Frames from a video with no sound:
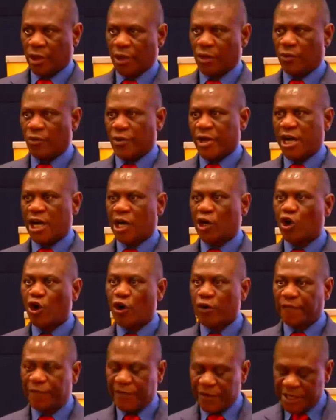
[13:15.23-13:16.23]
We are
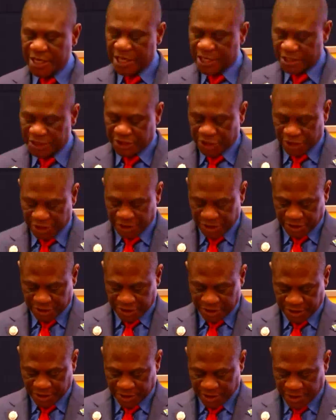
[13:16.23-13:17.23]
confident
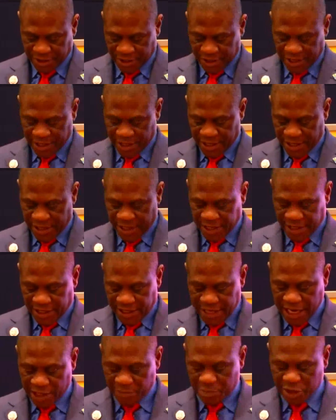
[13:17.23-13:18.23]

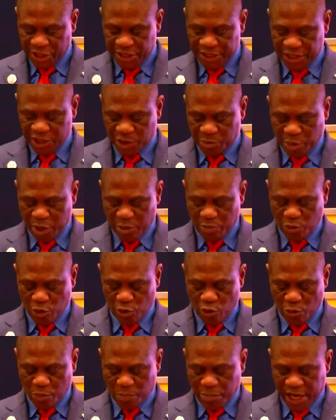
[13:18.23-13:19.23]
that business people
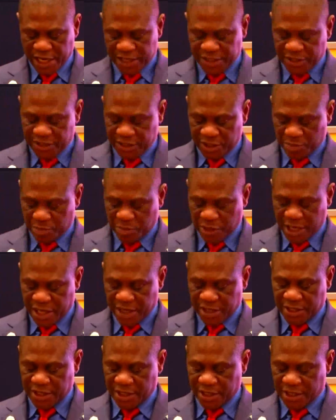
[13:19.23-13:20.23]
who
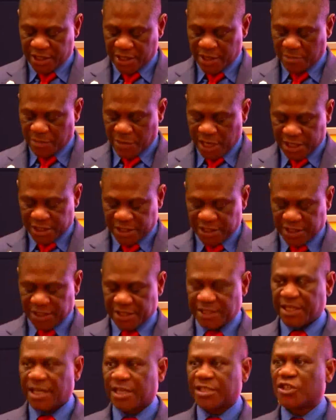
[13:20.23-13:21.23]
participate in the
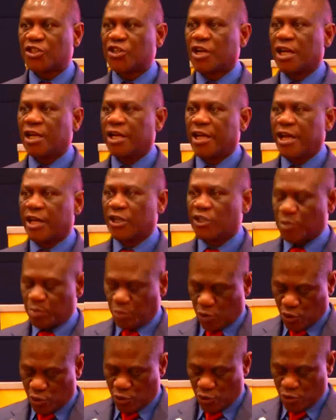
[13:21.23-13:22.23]
multi-sectoral
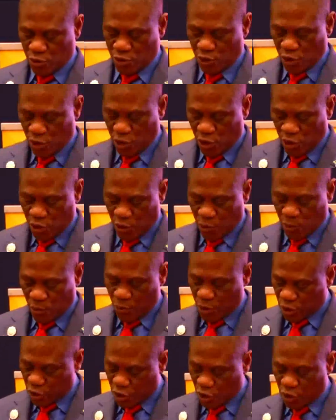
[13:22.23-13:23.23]
expo
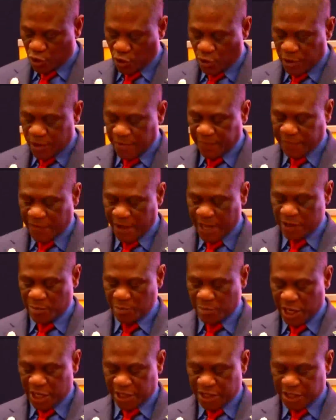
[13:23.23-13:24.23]
will not only find
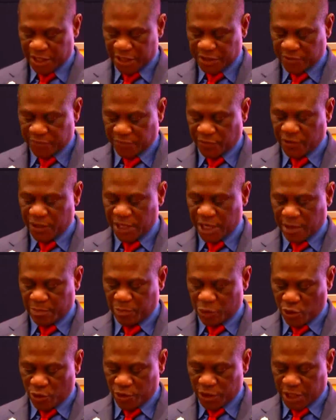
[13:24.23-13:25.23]
markets for their
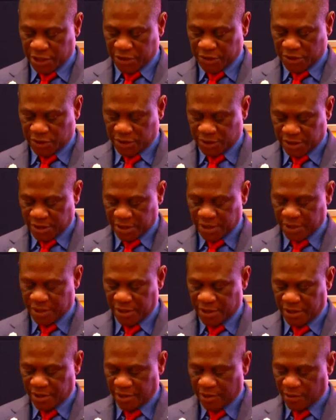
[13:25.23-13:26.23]
products
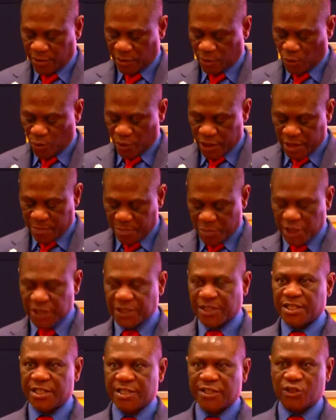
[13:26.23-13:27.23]
through the
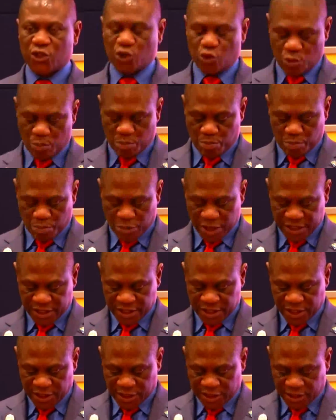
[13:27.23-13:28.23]

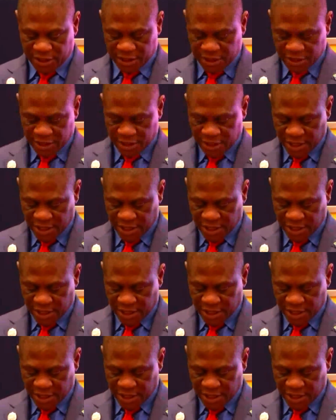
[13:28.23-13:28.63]
business-to-business